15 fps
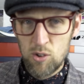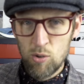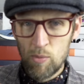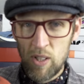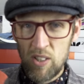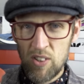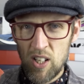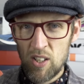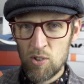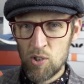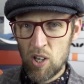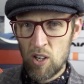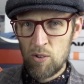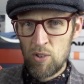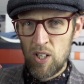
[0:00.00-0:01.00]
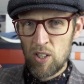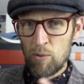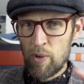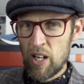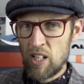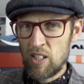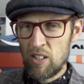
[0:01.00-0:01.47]
Normally things go the
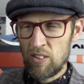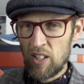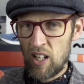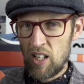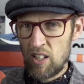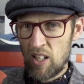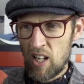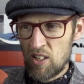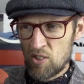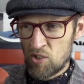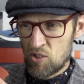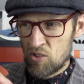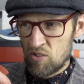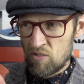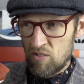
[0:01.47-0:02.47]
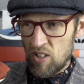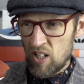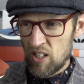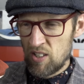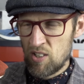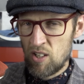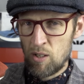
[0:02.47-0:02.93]
other way, don't they? It gets
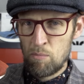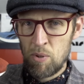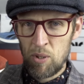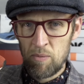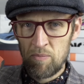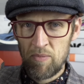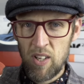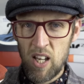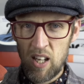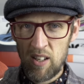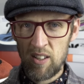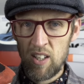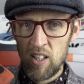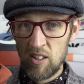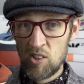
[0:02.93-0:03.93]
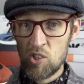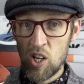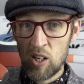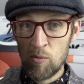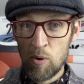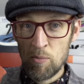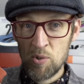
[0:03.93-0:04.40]
lighter, but yeah. The
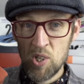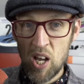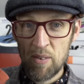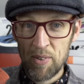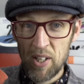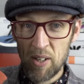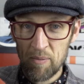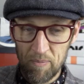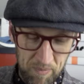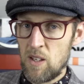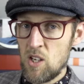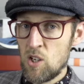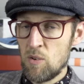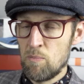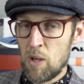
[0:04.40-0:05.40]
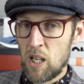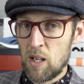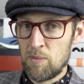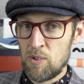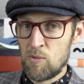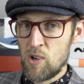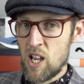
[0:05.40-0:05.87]
second one was heavier. You can pick
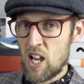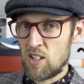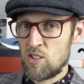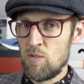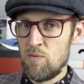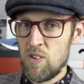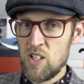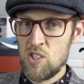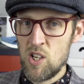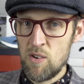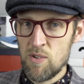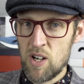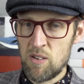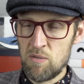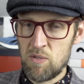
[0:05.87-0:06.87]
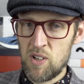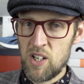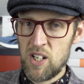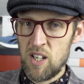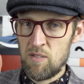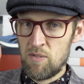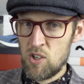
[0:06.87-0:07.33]
up the React Infinity Run
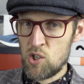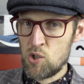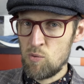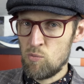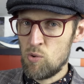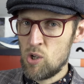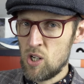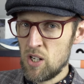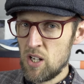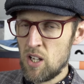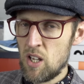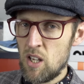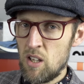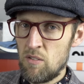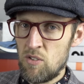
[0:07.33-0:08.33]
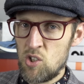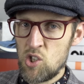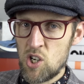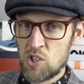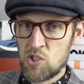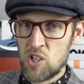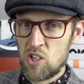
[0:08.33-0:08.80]
Flyknit version 1 for
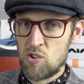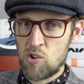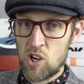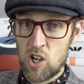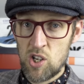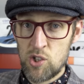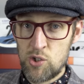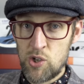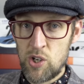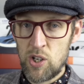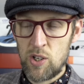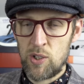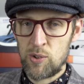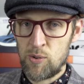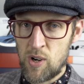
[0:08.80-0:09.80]
just under 100 Earth